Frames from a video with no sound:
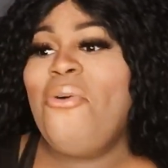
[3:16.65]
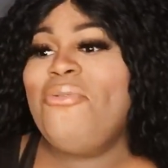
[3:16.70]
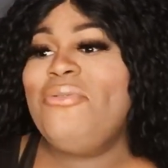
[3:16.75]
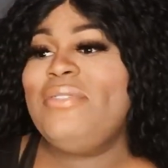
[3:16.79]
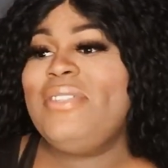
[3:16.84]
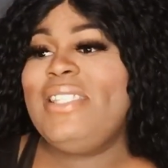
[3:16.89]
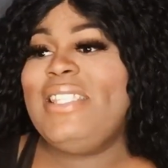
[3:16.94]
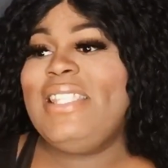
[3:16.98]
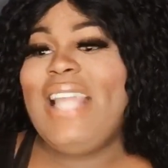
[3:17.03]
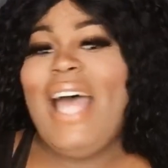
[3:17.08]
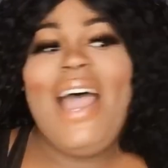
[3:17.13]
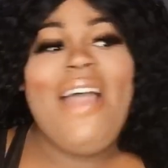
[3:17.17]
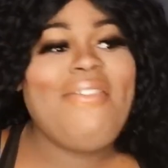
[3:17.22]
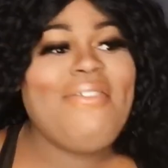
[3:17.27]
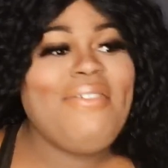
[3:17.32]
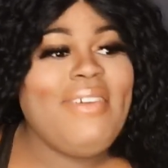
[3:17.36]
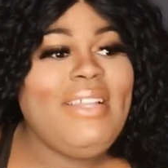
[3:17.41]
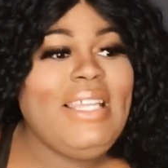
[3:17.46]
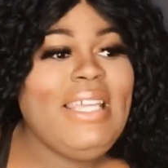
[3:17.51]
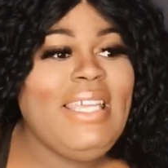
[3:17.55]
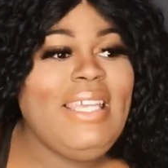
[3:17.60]
who's
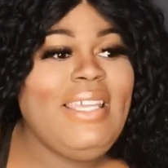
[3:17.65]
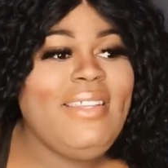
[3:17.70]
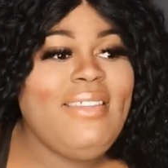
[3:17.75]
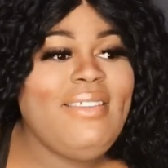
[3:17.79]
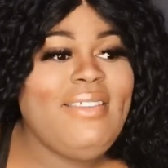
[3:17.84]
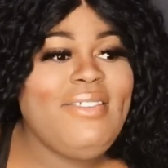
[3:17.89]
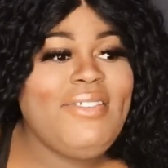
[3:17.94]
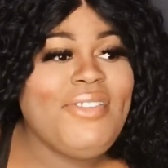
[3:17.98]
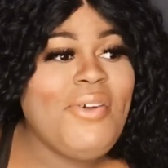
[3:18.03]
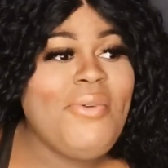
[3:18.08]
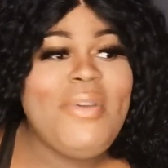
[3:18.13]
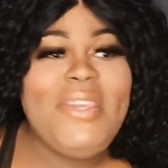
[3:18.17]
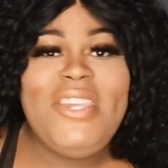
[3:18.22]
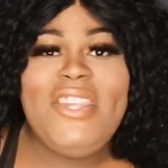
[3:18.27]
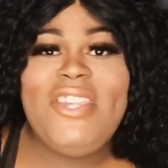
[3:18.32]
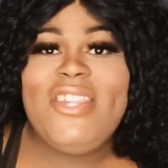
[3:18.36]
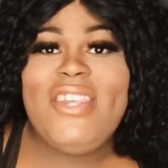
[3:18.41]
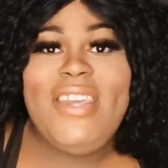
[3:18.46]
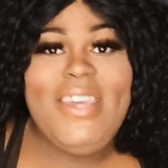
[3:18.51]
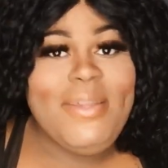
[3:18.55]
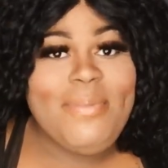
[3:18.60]
not really doing
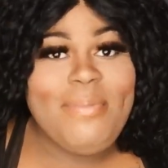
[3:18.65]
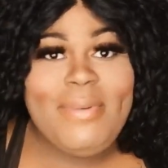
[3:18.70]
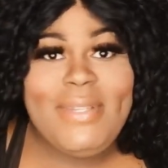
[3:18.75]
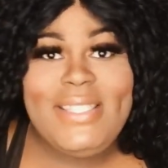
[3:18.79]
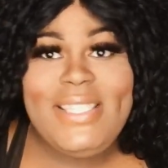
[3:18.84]
shit,